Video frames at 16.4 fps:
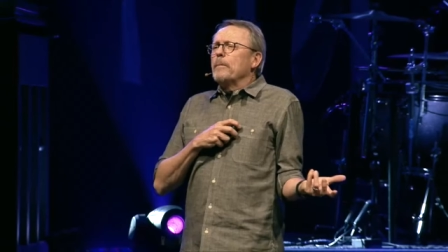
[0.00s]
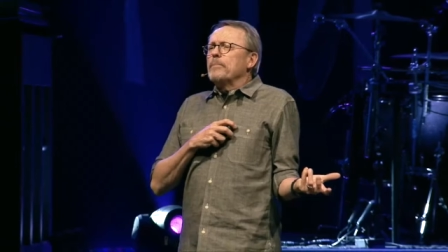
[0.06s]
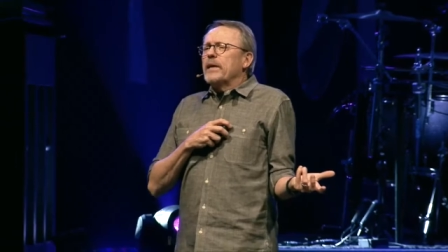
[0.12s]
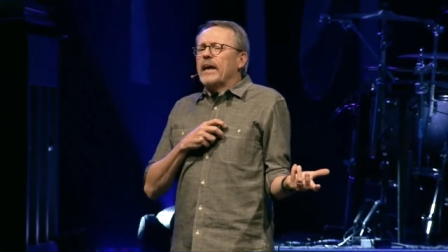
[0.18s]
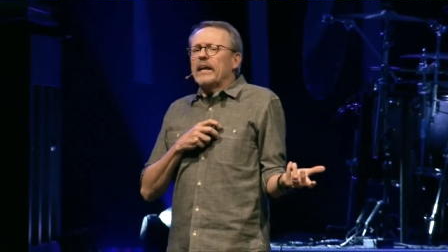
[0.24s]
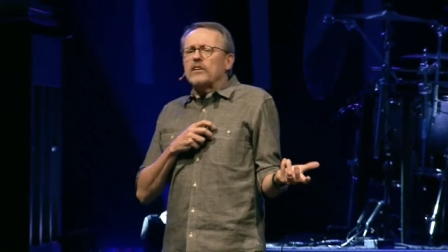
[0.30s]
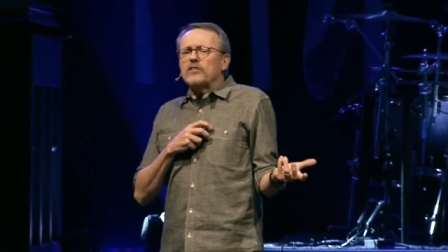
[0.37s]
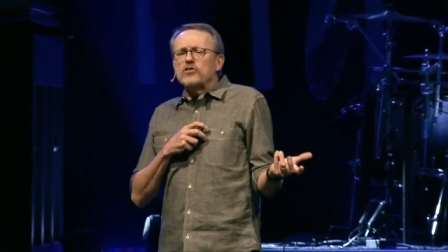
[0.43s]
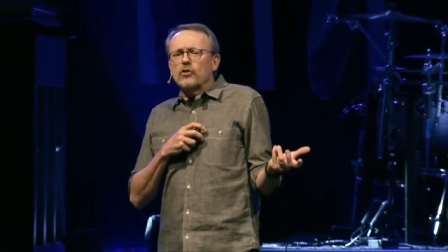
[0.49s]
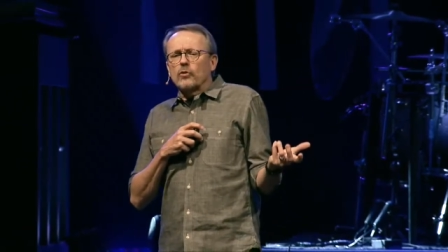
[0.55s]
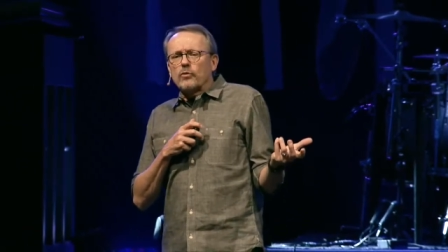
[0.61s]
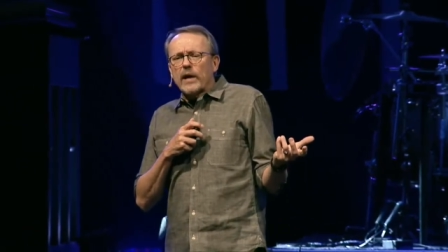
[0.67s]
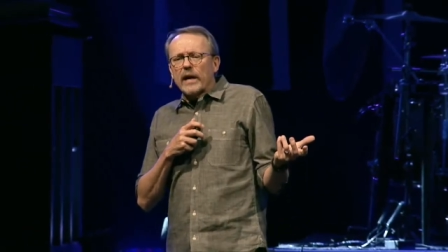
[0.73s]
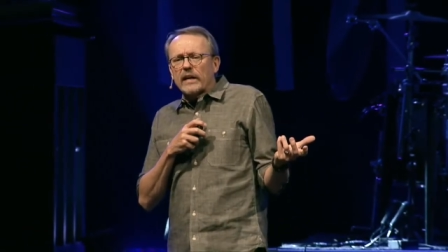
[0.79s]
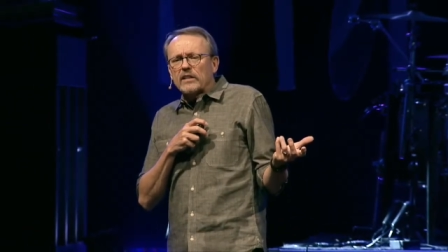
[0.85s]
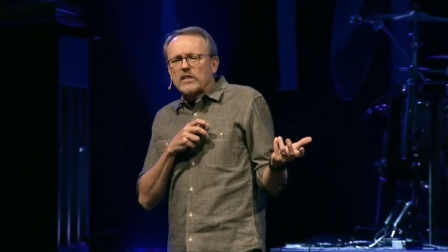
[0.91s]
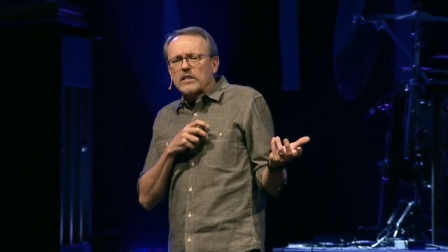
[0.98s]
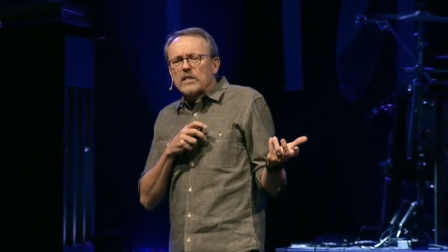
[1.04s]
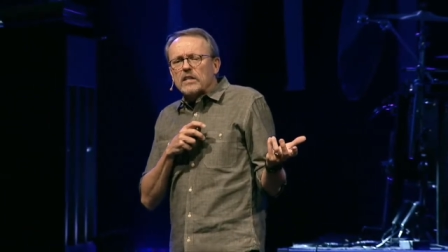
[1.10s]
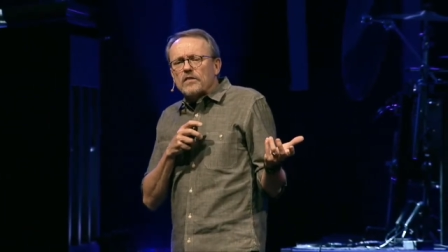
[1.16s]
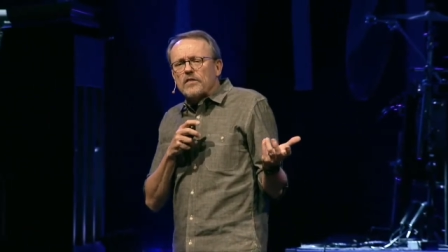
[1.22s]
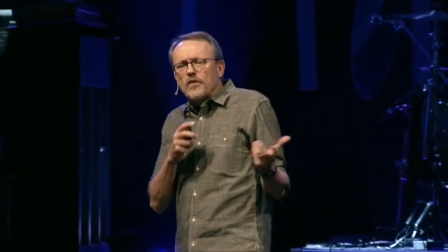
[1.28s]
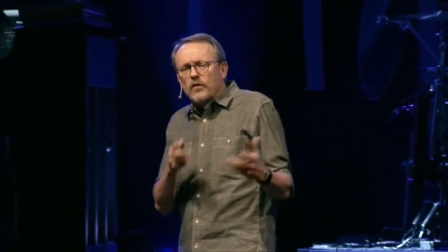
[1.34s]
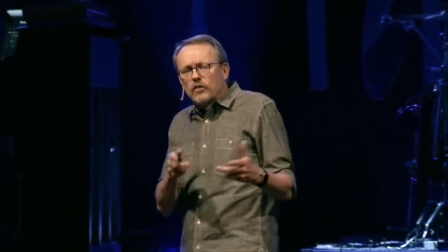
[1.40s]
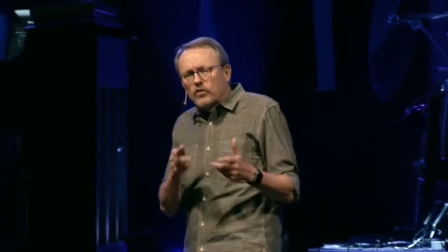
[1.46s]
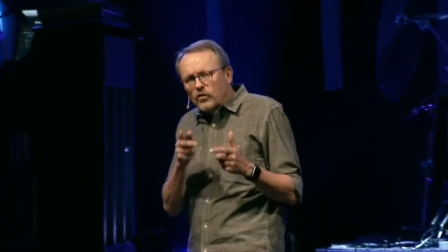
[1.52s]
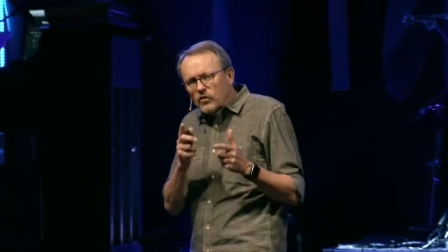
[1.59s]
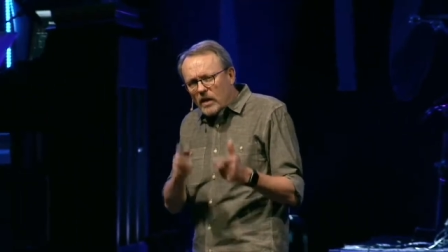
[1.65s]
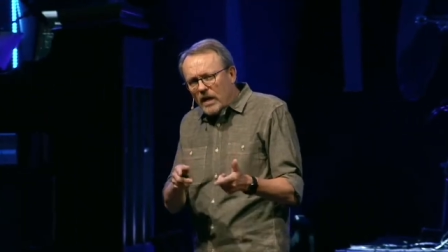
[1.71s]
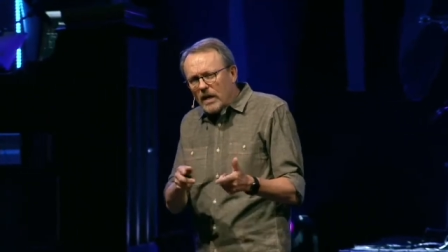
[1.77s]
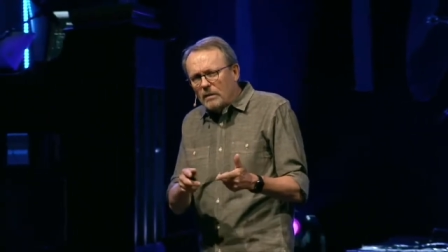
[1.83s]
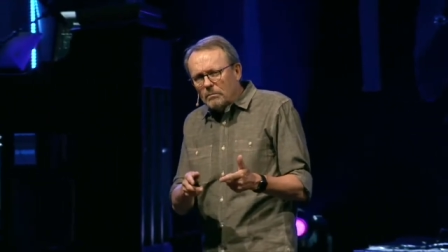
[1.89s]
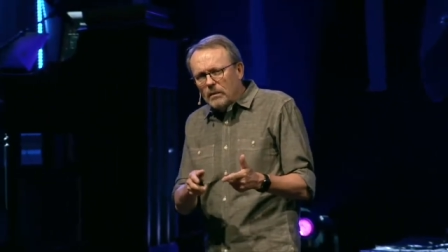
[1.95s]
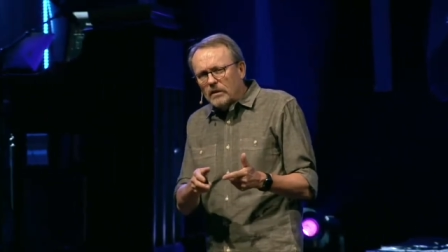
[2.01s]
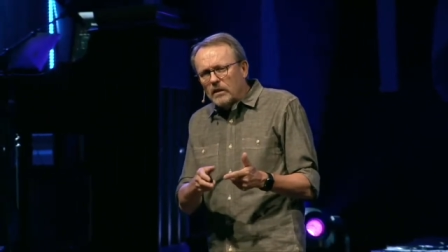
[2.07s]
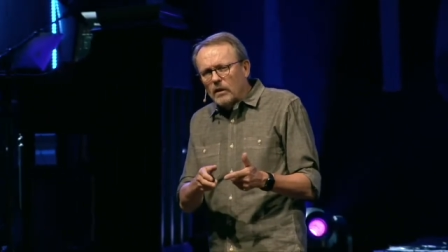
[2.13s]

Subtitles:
had directed this statement